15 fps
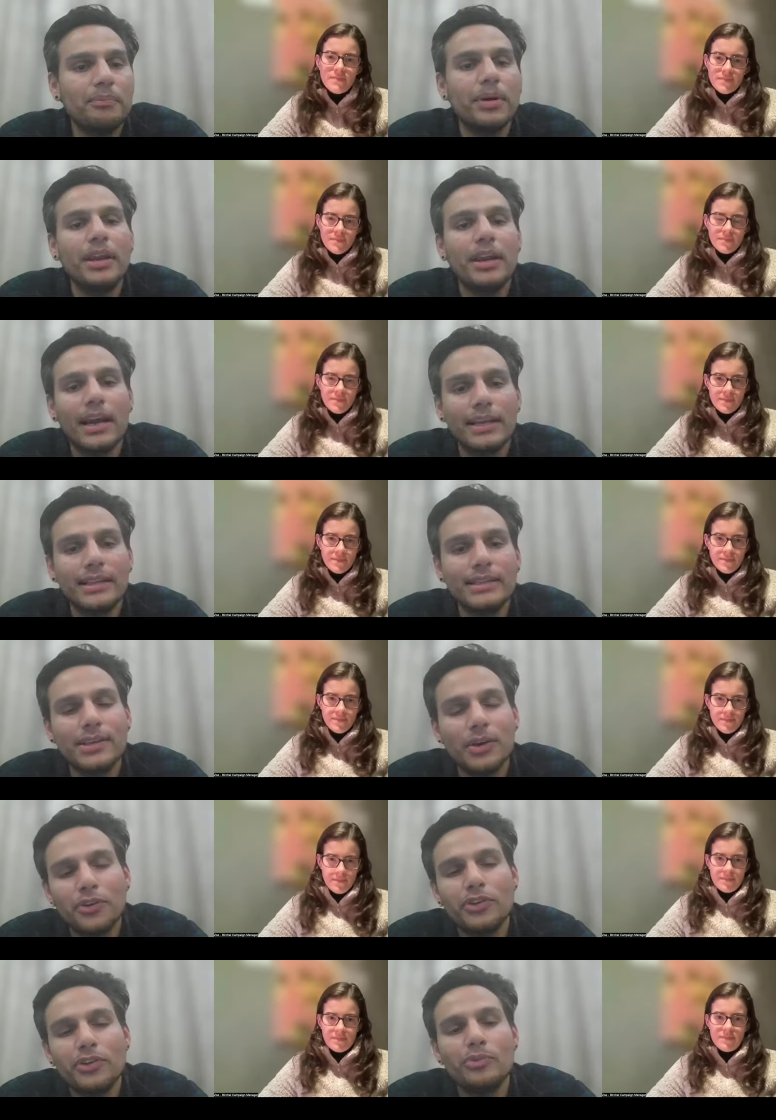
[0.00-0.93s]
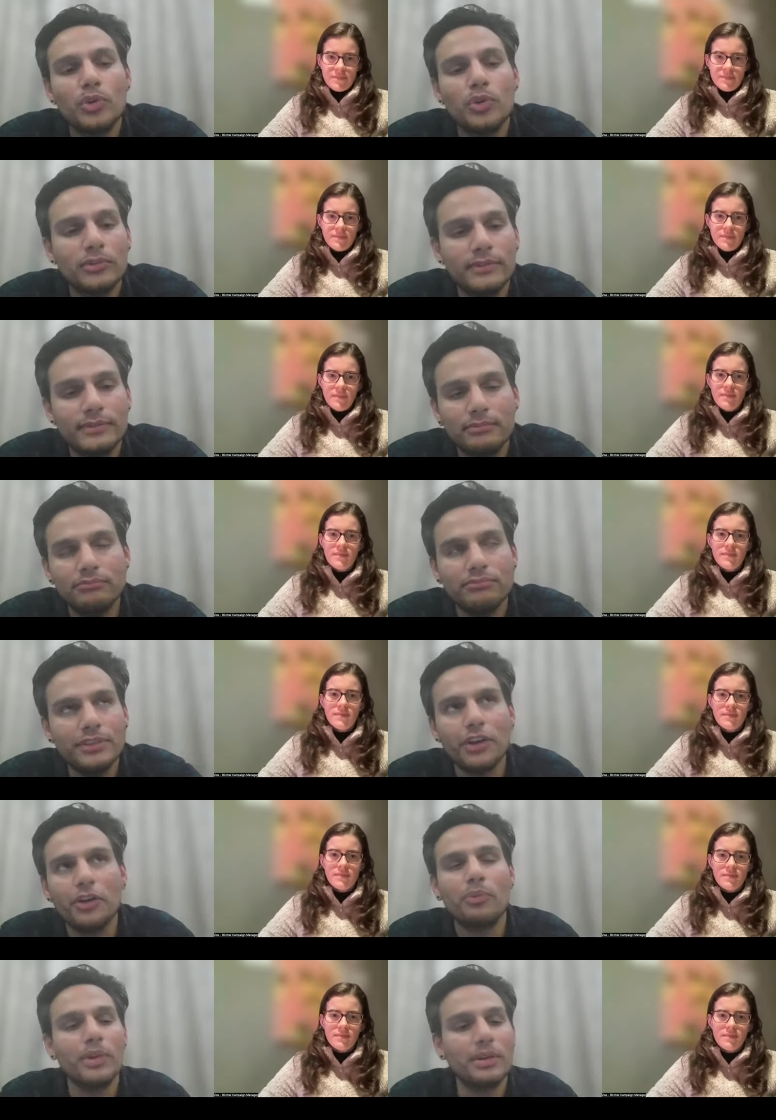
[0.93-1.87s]
Speaker 1: but I can tell you we'll you
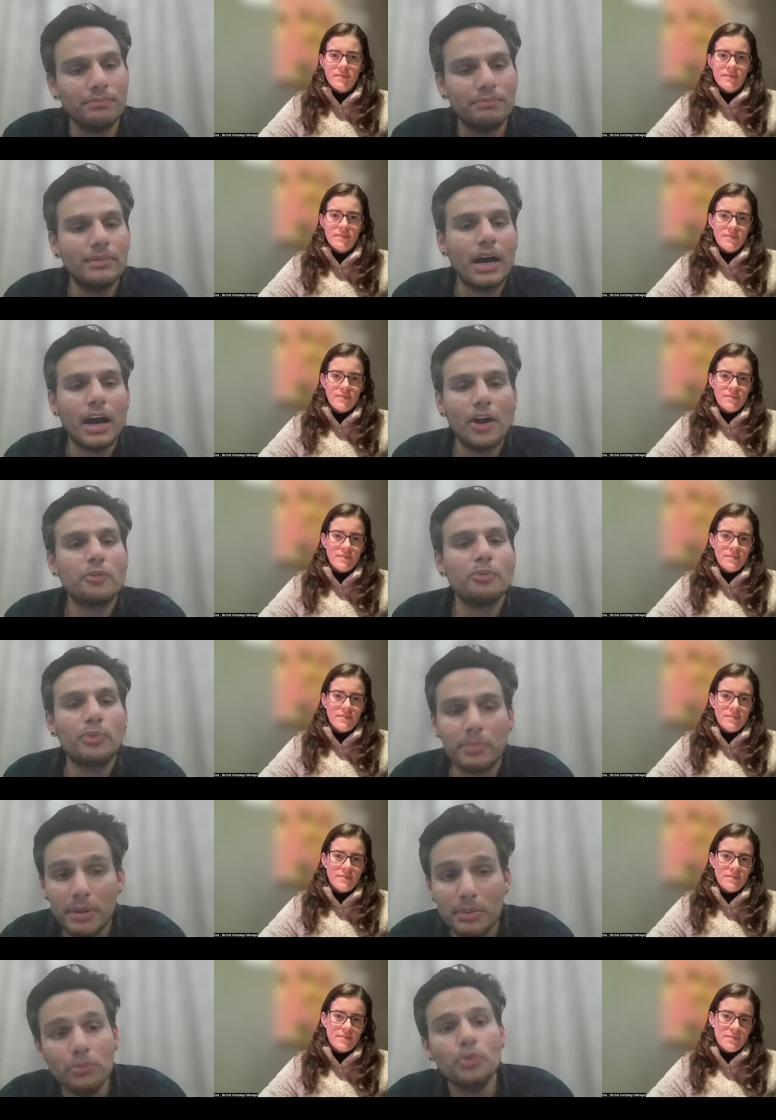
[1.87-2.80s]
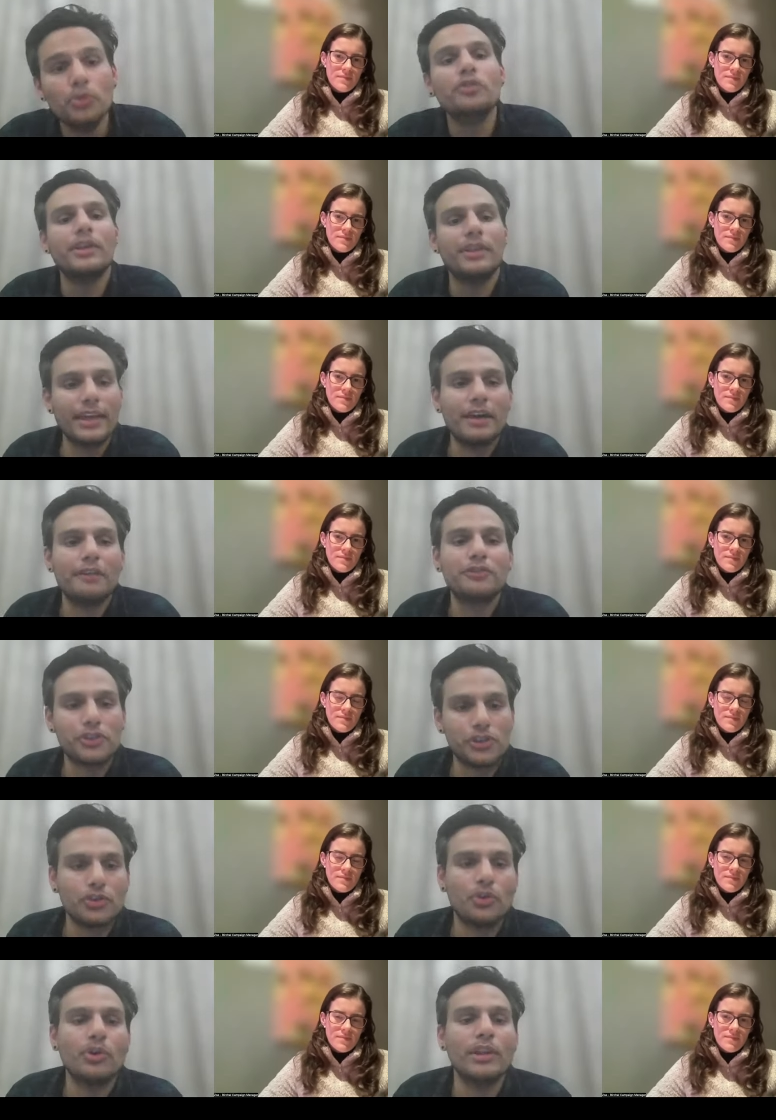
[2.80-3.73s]
know we we'd be moving there for
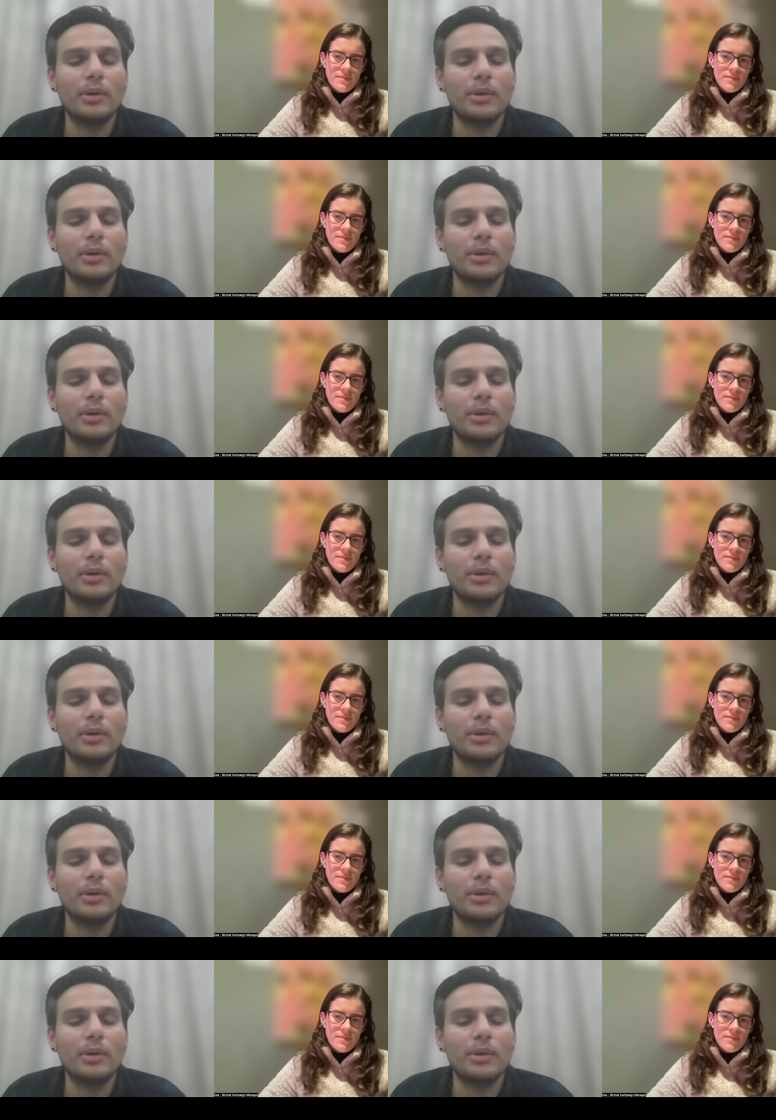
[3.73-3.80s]
sure.